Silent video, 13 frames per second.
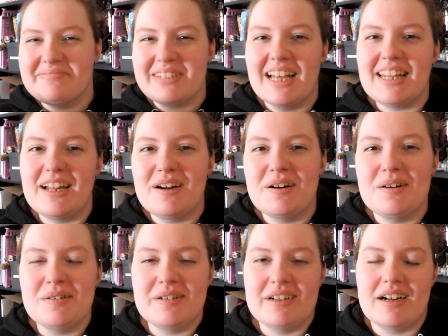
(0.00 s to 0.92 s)

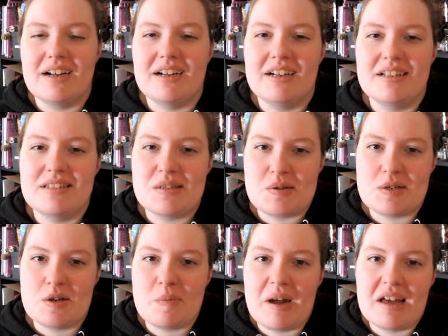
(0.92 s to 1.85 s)
Hello, it's
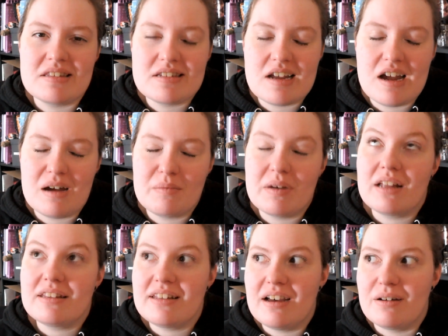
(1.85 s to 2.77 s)
Sociopath Sam.
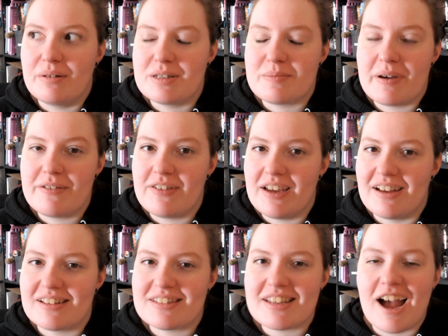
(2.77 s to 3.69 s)
Hello, it's my
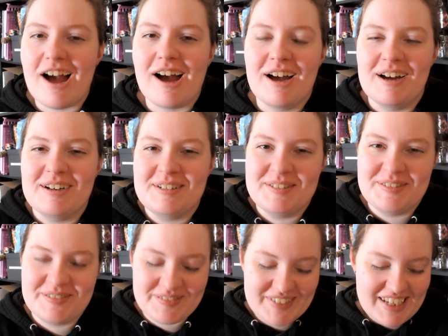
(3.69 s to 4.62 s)
face.
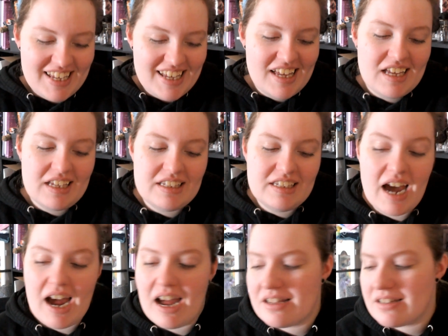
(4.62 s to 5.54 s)

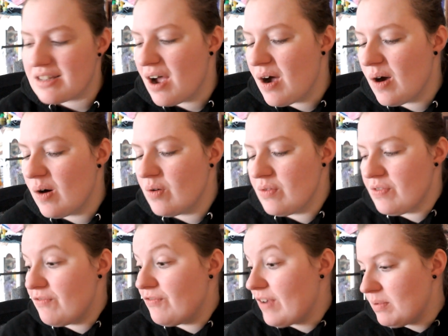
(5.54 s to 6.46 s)
Yeah, so
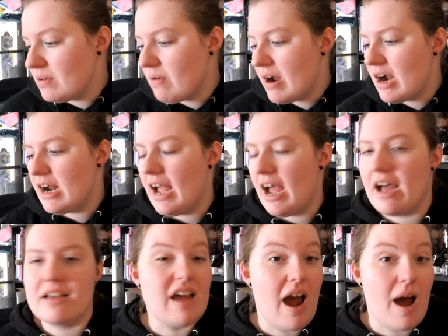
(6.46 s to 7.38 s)
February
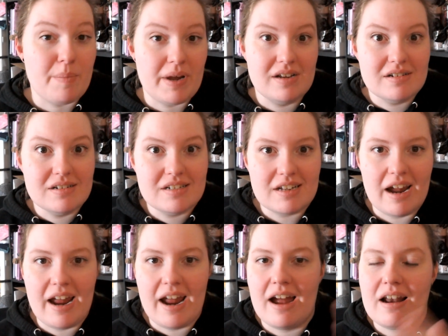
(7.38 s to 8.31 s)
has happened,
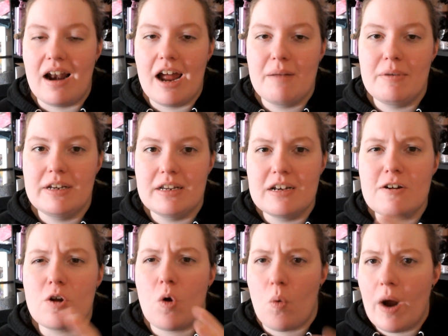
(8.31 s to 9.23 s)
and I
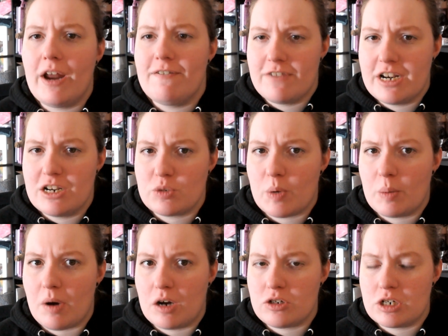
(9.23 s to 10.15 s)
didn't quite finish my
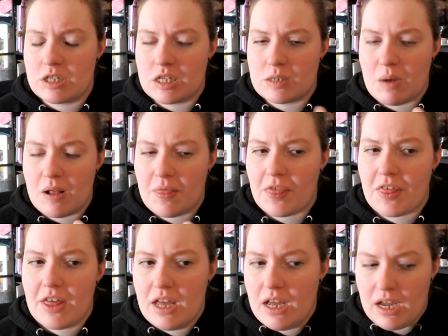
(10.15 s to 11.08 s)
project this month.
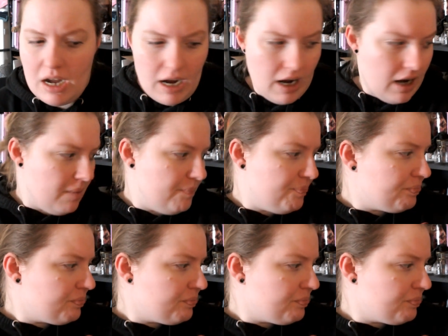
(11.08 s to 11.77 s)
Um,